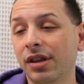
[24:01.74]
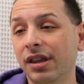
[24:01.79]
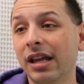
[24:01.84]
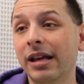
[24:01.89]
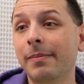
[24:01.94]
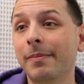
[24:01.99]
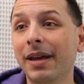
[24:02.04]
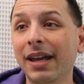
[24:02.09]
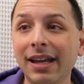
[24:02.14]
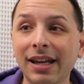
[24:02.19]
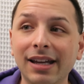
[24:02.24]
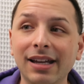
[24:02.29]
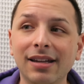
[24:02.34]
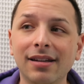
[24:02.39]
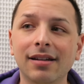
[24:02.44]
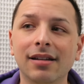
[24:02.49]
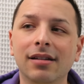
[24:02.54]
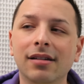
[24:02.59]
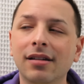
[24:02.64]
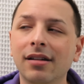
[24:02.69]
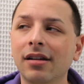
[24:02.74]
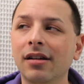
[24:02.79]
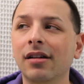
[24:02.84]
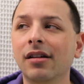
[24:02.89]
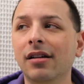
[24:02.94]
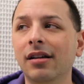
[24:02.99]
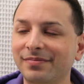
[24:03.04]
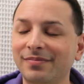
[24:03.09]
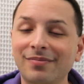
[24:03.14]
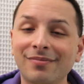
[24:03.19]
what they made and
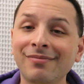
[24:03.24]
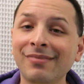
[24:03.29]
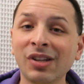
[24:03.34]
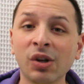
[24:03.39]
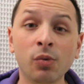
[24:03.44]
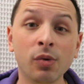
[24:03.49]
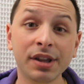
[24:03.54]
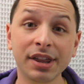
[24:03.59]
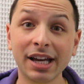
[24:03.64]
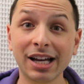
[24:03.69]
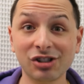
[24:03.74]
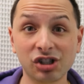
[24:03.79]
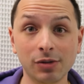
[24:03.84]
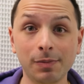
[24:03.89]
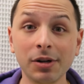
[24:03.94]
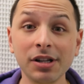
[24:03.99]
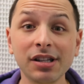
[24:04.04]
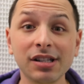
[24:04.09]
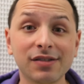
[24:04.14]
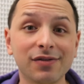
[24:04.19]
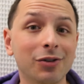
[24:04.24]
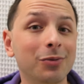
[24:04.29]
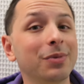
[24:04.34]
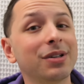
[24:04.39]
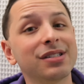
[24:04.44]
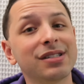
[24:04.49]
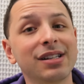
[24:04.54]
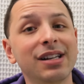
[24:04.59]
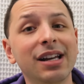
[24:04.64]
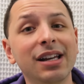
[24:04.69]
what they actually put in this film.
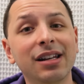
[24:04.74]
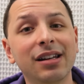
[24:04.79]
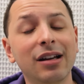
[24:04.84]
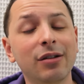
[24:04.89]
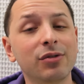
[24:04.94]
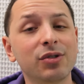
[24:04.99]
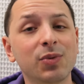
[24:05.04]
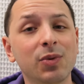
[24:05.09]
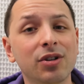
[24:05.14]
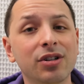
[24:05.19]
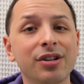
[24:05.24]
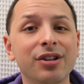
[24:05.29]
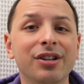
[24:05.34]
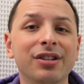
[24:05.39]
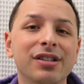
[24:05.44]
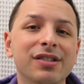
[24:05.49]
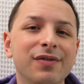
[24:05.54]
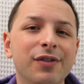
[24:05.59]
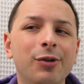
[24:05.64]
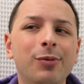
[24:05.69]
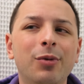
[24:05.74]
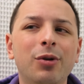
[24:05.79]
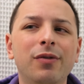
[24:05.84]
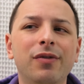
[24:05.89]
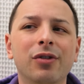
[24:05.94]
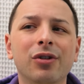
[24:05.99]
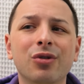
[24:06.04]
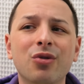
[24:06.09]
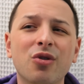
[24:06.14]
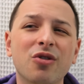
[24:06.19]
Because again, I was working on this film
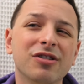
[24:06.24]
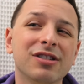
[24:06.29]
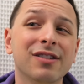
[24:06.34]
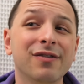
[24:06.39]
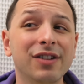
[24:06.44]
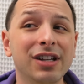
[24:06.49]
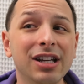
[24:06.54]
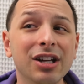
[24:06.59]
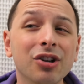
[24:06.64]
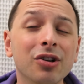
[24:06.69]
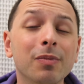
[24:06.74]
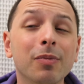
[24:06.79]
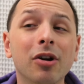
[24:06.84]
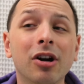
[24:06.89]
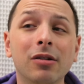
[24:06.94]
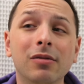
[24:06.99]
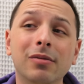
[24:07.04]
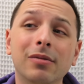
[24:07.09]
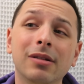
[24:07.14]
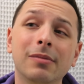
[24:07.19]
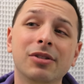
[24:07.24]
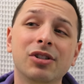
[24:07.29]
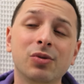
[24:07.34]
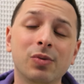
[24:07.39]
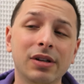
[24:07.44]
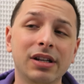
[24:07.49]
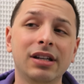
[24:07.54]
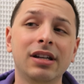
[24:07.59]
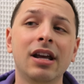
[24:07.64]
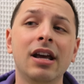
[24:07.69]
over a course of a year, probably
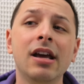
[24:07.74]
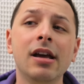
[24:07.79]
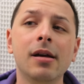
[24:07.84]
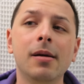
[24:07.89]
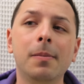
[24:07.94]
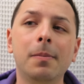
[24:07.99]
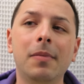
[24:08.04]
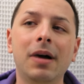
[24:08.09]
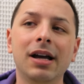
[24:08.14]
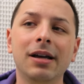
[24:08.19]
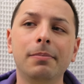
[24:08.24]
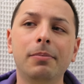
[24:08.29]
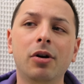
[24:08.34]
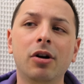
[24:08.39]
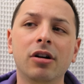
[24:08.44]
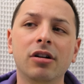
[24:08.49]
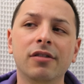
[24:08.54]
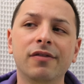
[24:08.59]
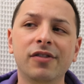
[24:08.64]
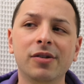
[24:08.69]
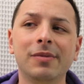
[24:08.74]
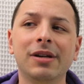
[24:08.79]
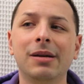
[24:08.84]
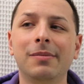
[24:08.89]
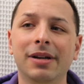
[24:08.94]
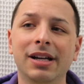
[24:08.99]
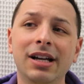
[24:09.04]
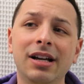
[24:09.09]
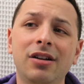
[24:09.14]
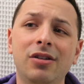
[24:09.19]
between my part of filming
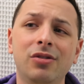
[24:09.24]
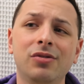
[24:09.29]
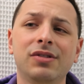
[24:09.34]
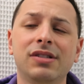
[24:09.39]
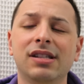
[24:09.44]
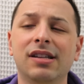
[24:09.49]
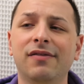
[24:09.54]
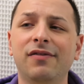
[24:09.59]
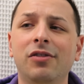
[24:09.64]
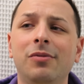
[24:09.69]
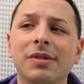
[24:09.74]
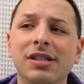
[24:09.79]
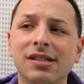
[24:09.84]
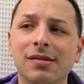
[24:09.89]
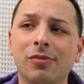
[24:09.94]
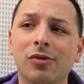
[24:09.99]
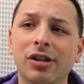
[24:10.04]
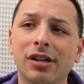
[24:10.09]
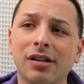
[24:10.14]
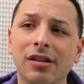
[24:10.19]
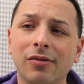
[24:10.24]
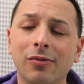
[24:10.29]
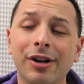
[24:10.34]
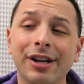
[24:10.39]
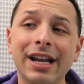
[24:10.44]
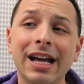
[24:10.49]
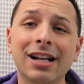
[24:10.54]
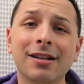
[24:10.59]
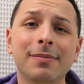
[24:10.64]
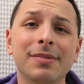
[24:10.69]
at my house and then filming some re-
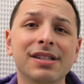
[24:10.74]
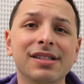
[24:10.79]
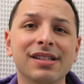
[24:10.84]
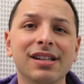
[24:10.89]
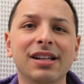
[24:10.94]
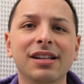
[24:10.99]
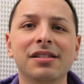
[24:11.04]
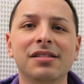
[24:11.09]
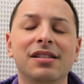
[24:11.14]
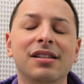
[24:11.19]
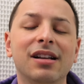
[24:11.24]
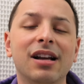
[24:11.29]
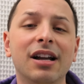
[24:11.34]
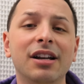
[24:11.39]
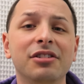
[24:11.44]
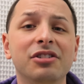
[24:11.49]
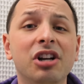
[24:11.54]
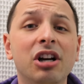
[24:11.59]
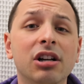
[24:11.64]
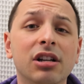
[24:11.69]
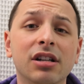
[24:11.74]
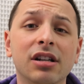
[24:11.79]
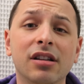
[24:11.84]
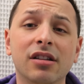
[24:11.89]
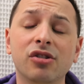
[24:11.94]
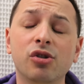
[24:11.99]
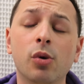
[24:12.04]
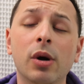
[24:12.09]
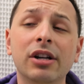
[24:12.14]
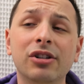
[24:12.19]
reenactment scenes and kind of talking to
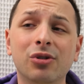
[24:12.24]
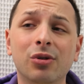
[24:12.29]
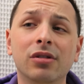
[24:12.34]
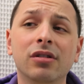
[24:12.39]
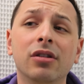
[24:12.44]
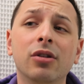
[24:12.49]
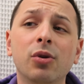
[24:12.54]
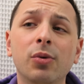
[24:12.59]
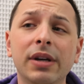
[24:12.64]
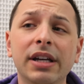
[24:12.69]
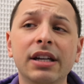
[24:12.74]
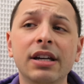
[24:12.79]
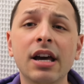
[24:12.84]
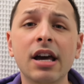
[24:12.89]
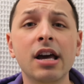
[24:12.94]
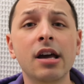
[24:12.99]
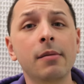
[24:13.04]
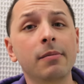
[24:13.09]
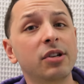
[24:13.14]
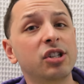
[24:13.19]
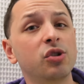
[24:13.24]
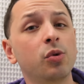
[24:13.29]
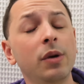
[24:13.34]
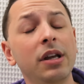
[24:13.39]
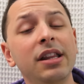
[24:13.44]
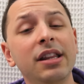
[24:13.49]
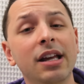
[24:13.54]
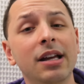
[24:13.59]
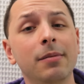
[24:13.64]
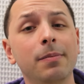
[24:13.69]
the director and Louis
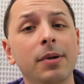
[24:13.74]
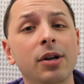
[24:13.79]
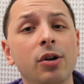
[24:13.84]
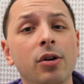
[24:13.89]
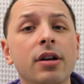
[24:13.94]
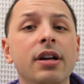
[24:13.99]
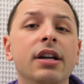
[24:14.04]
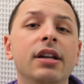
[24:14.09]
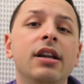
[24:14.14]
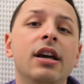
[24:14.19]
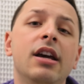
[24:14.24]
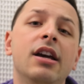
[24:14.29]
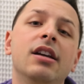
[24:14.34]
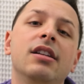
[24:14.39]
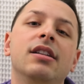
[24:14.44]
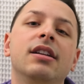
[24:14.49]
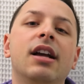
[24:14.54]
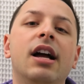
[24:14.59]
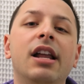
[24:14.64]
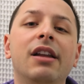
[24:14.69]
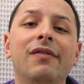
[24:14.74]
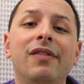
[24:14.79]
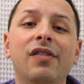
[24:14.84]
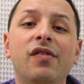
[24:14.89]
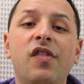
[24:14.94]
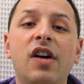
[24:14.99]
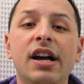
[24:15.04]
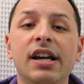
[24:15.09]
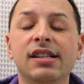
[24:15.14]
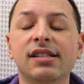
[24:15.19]
between that period to kind of
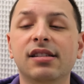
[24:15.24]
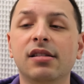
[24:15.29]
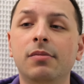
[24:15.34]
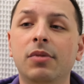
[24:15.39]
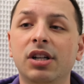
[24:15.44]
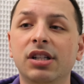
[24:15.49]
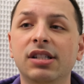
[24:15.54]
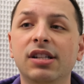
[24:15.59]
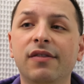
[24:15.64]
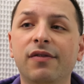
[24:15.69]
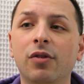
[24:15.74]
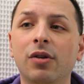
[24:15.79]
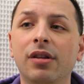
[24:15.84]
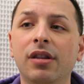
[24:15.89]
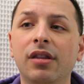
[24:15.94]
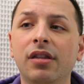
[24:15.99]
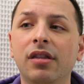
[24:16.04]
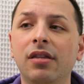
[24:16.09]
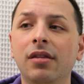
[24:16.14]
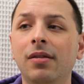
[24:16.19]
advise them on different